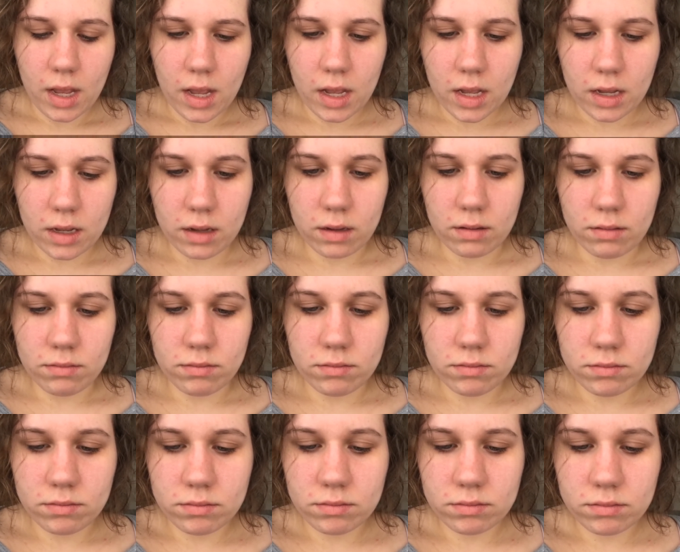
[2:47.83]

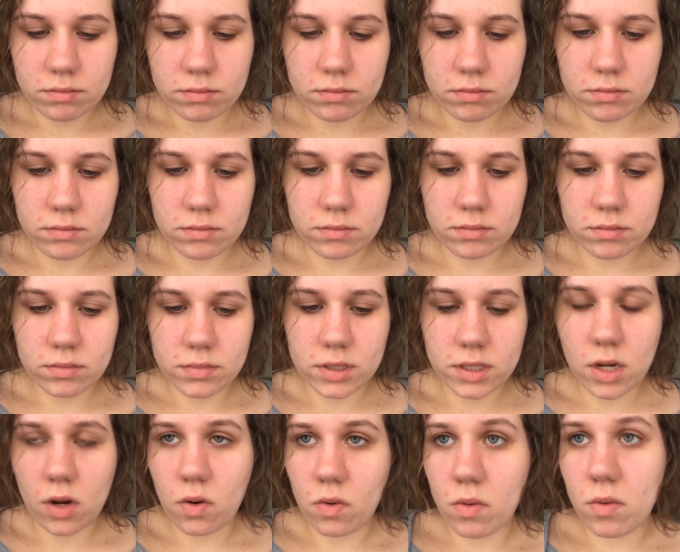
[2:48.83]
Um,
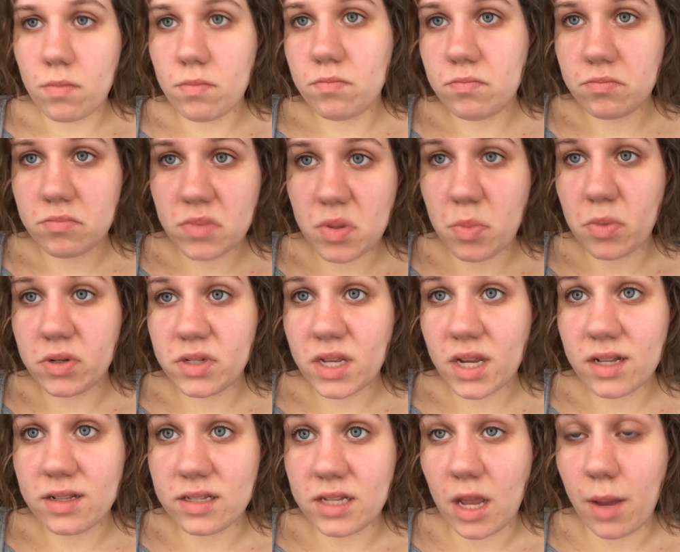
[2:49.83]
so the most I
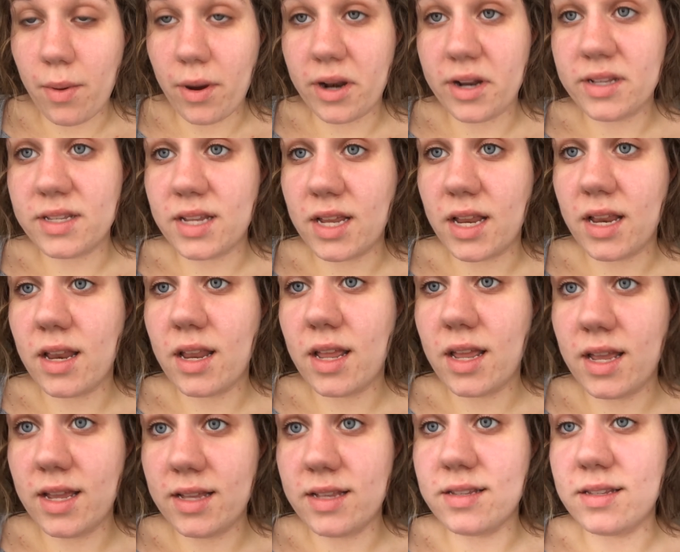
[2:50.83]
can say about it
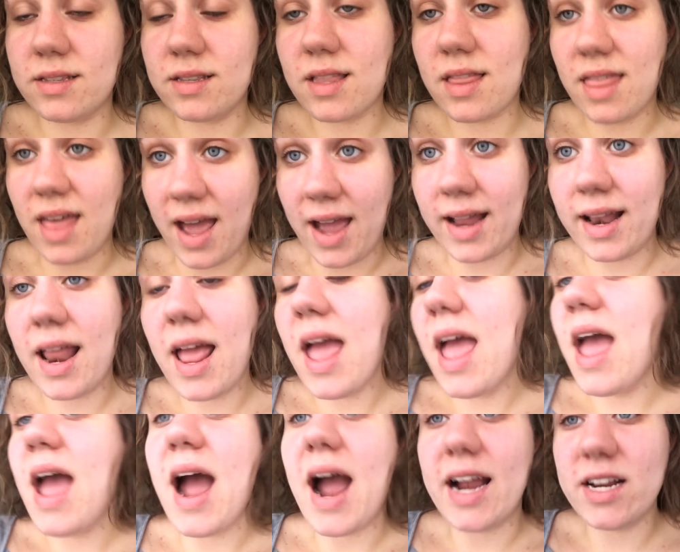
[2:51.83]
is that
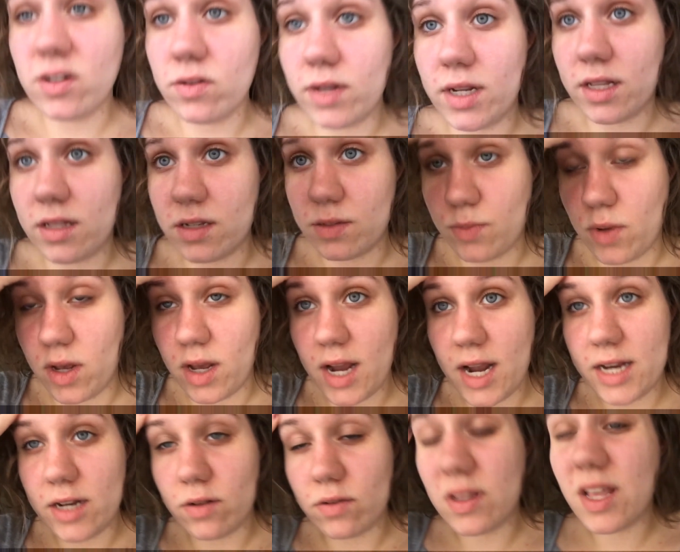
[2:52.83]
I don't like the smell.
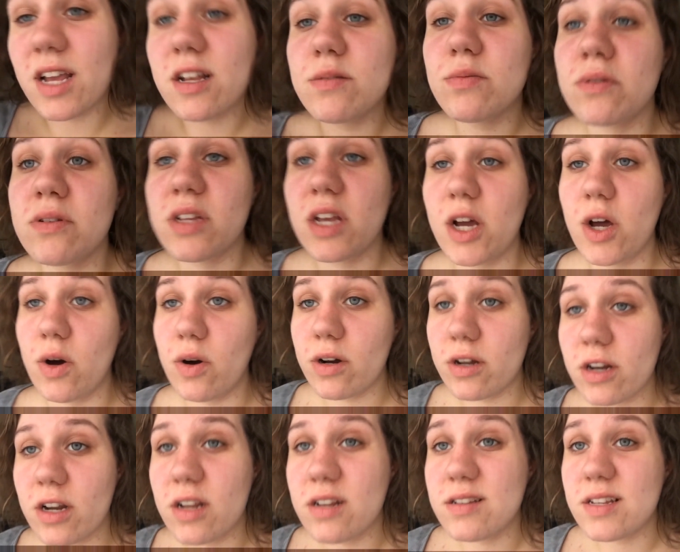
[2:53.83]
I don't think it smells like
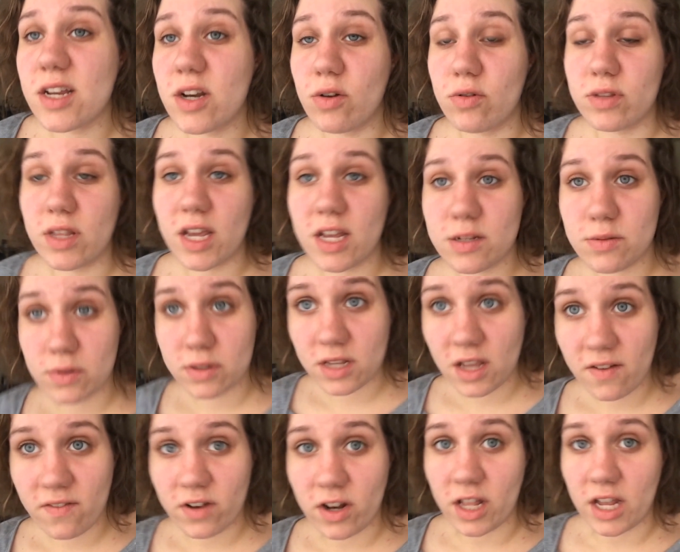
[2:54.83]
coconuts. I don't think it smells
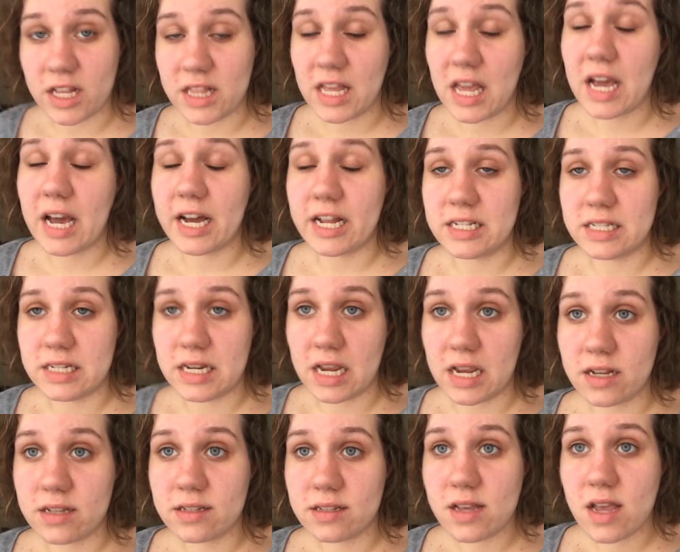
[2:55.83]
like vanilla. I think it kind of
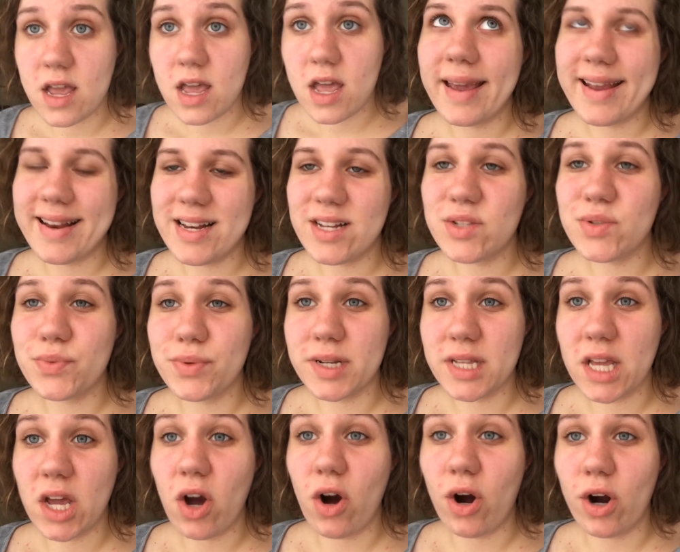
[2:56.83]
stinks, and it's
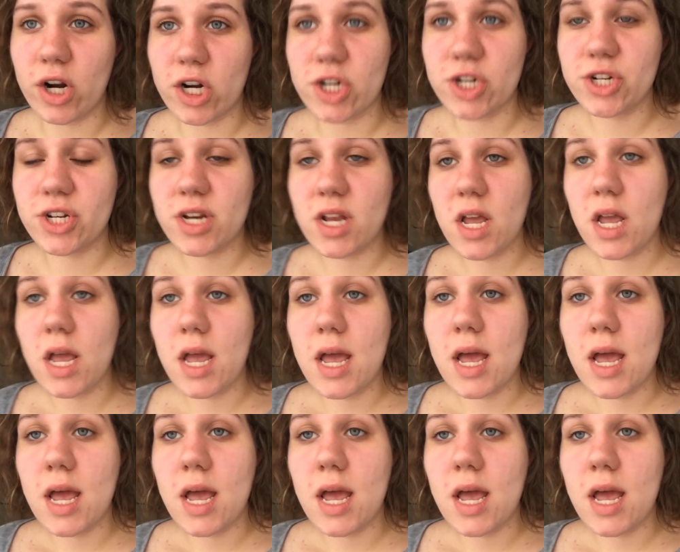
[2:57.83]
really harsh.